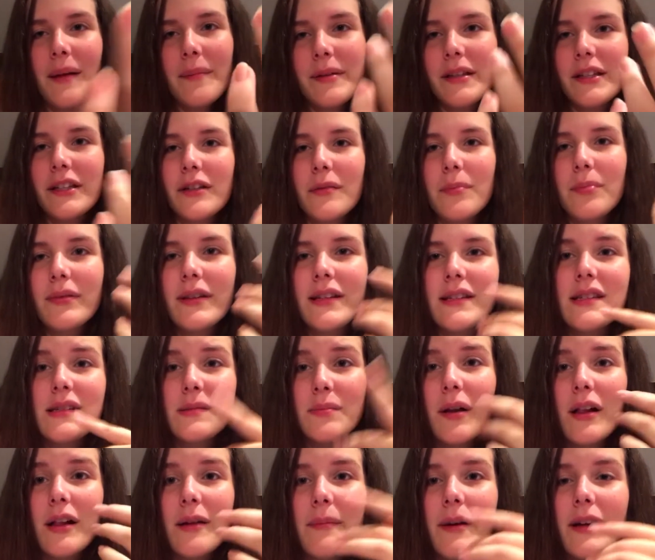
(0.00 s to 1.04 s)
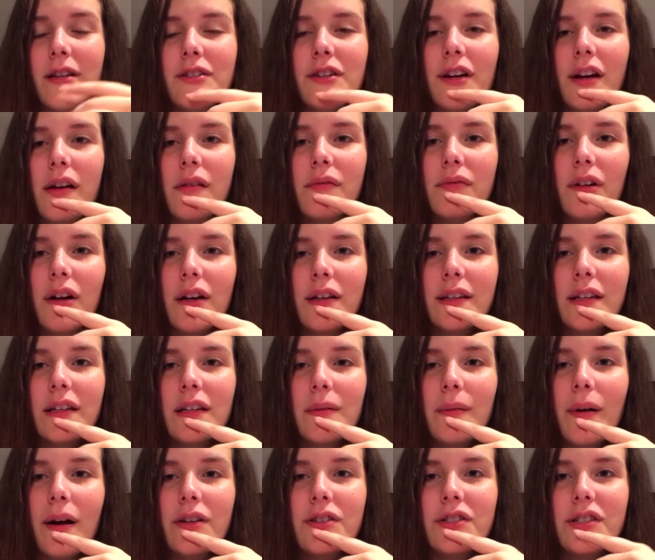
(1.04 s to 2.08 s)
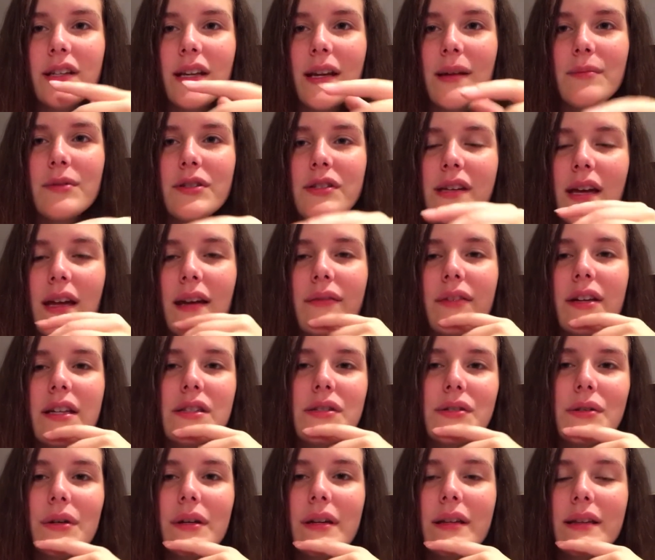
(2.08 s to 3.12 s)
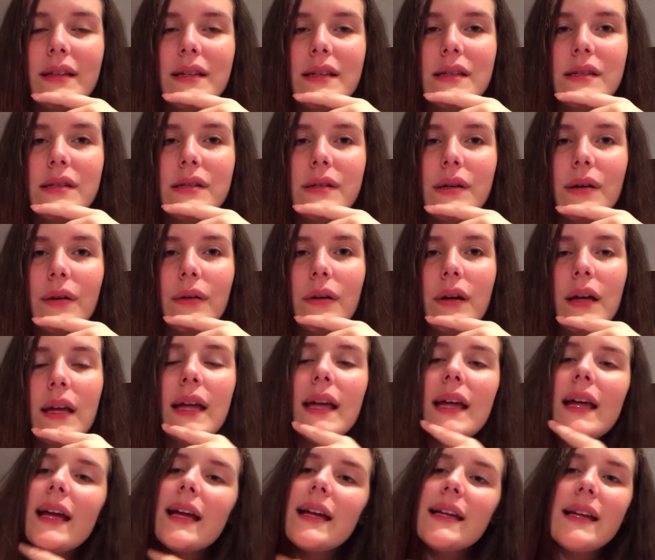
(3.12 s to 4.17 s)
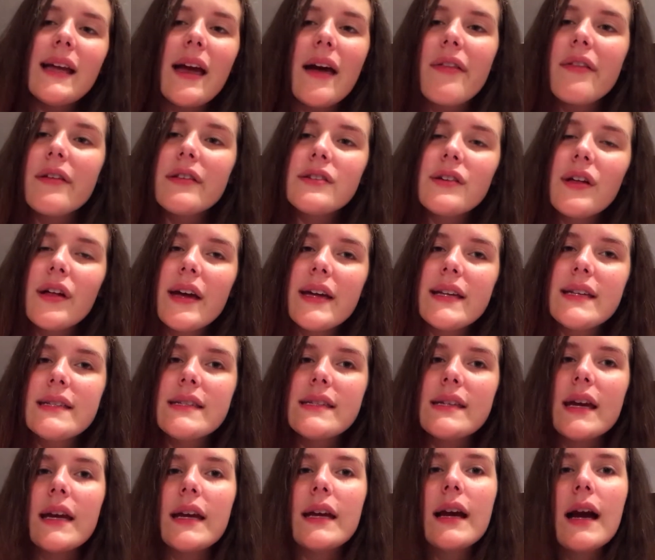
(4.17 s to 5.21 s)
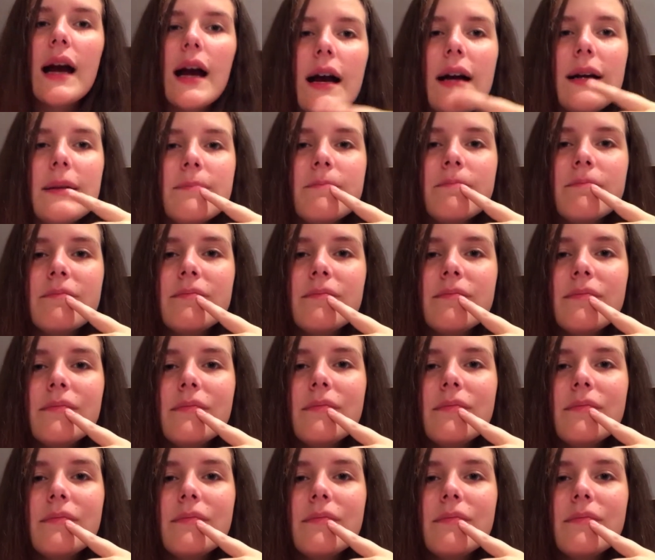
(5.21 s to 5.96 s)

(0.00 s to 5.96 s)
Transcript: I mean, this is probably my tryout vlog that you're watching, and I'm just kind of inserting these. So, yeah, that's all I had to say. Um,